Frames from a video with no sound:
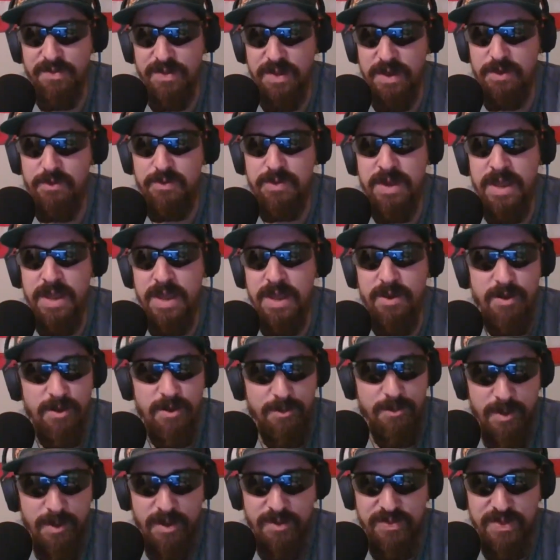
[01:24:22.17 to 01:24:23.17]
They don't care
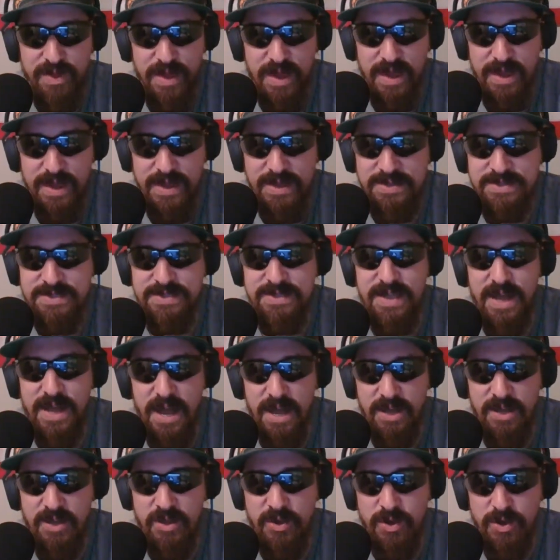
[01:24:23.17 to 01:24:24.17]
about that. It's
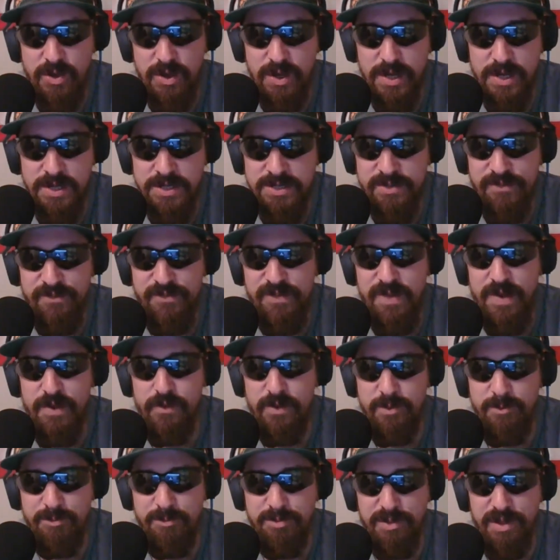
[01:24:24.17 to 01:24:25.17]
not good. It's a
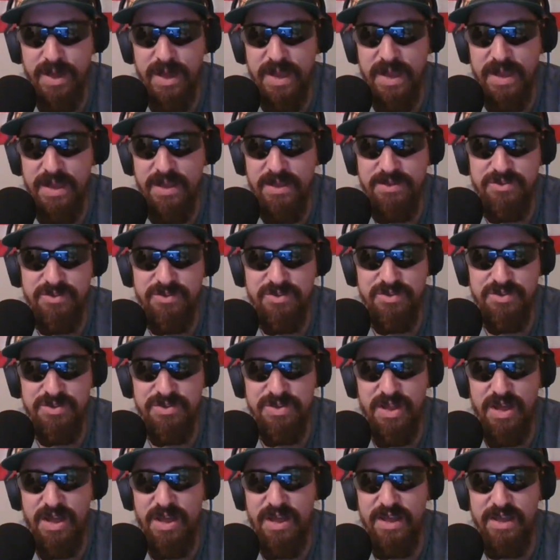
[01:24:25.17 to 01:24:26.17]
very bland, just
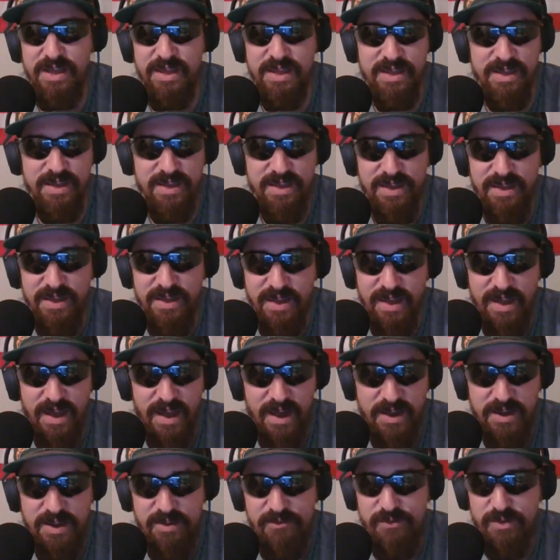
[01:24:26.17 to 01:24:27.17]
like
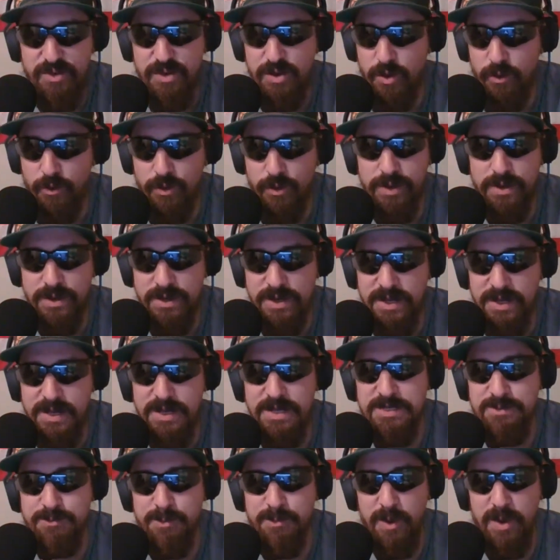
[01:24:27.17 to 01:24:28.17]
I don't even know what it
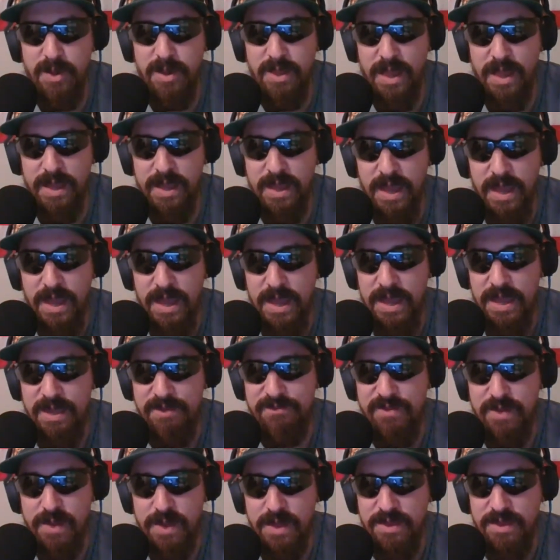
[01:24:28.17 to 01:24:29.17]
is. But like,
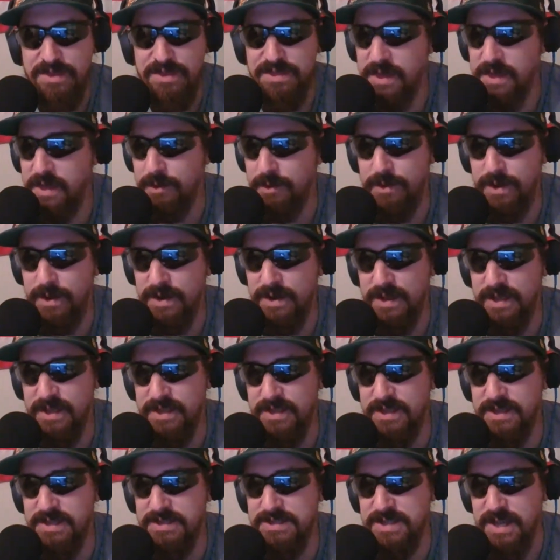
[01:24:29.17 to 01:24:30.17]
if think about it like
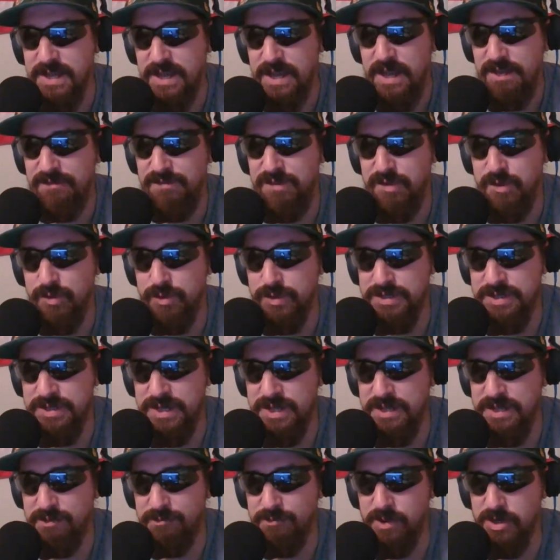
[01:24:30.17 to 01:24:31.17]
this: if you were to
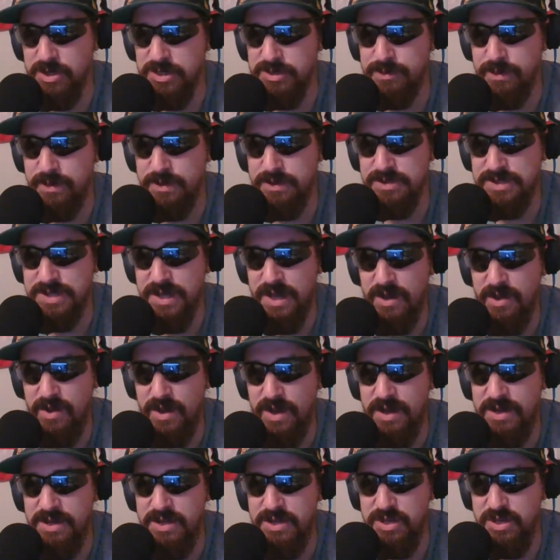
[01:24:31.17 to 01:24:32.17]
take the marshmallows out
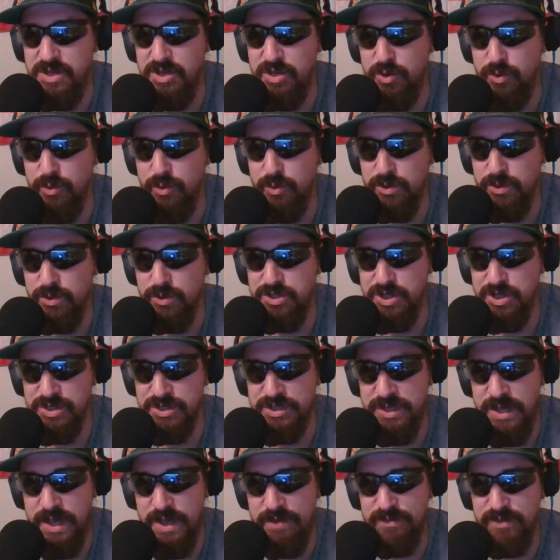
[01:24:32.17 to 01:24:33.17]
and you were
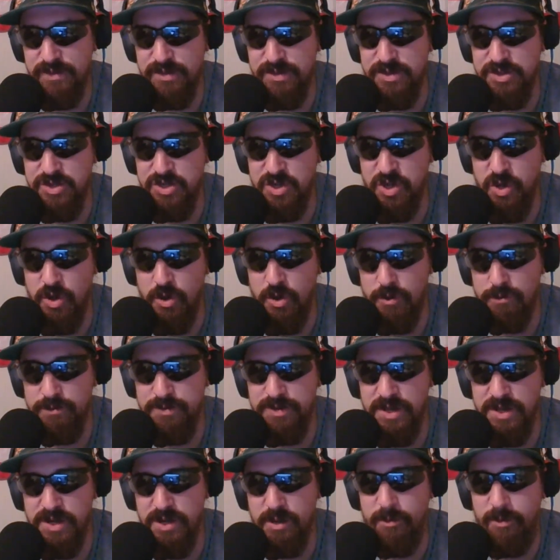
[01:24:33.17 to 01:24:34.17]
just having the
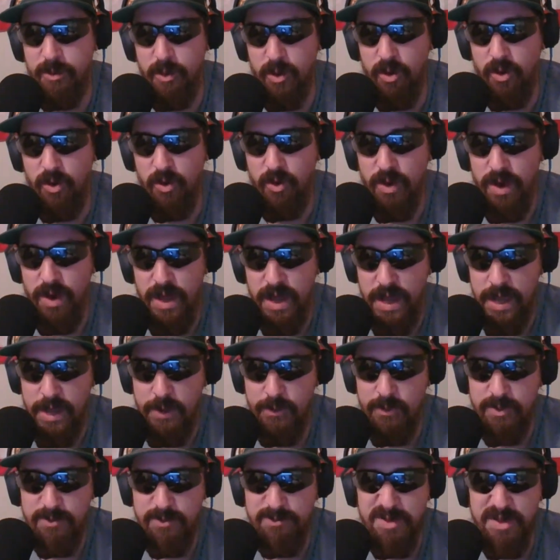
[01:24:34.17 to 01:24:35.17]
charms in a bowl, it
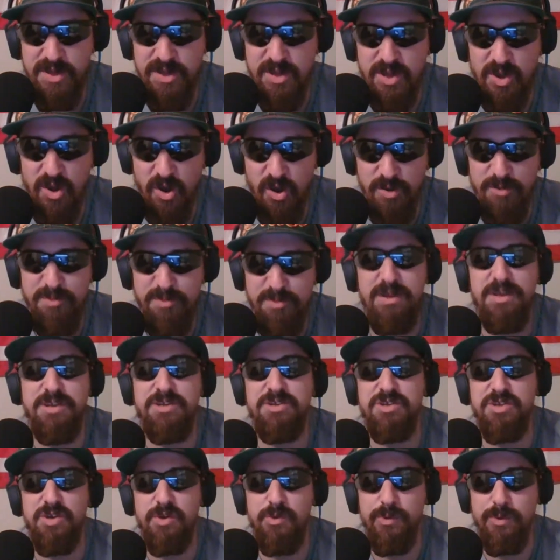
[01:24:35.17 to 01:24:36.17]
would be
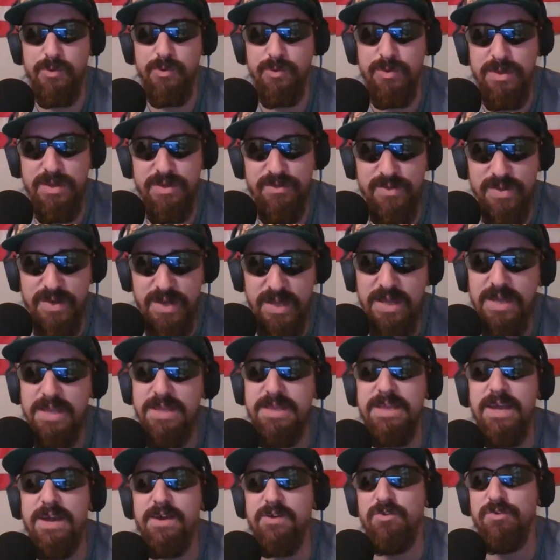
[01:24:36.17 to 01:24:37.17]
garbage. No one would even eat
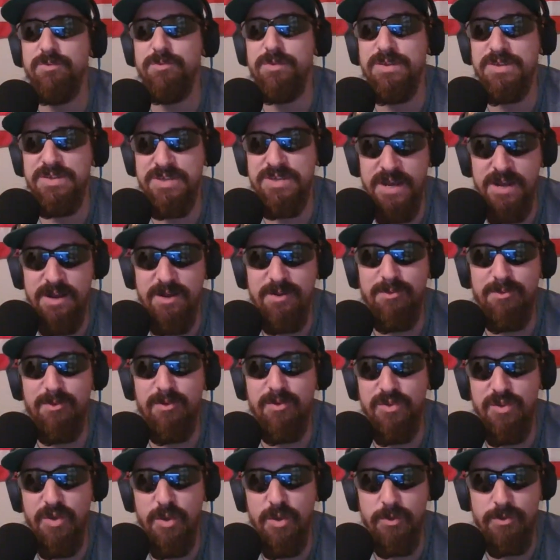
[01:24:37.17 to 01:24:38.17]
that. It would be terrible.
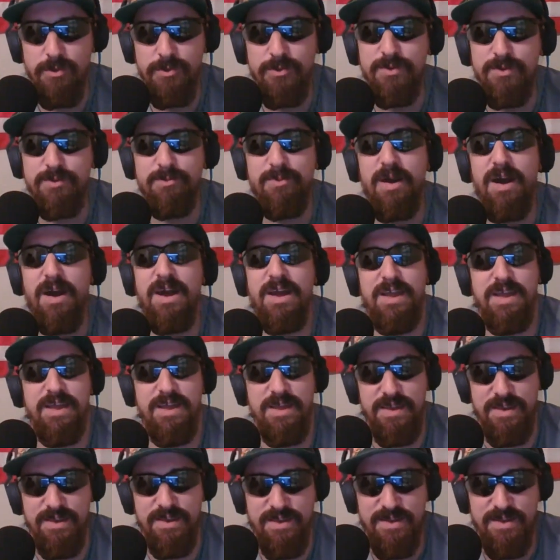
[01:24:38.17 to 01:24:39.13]
No one would buy it.